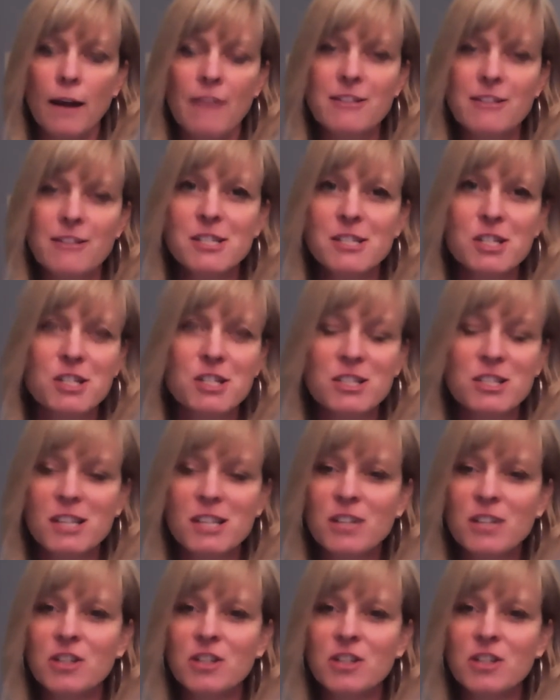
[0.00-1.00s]
And this is just
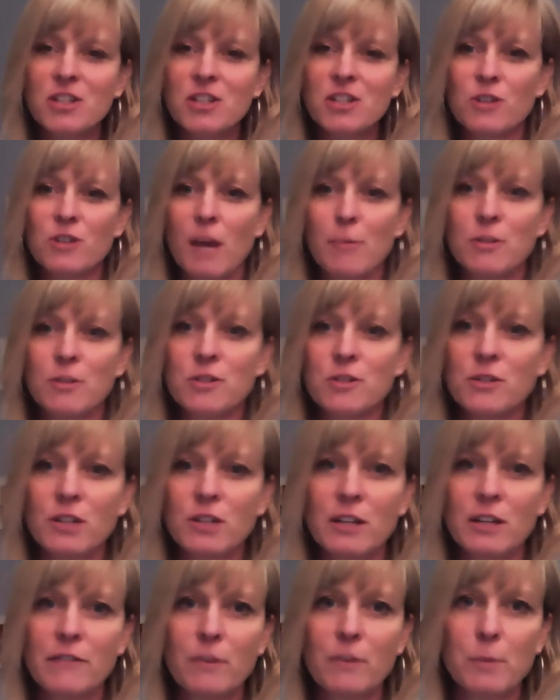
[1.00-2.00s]
such a huge
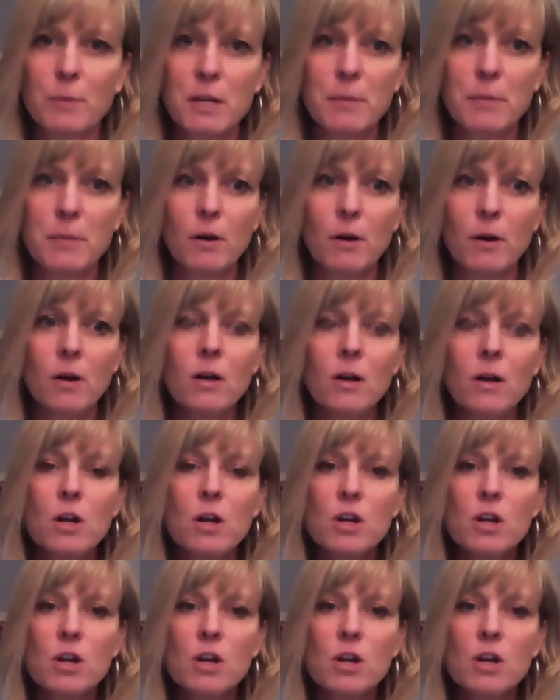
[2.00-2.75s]
opportunity for people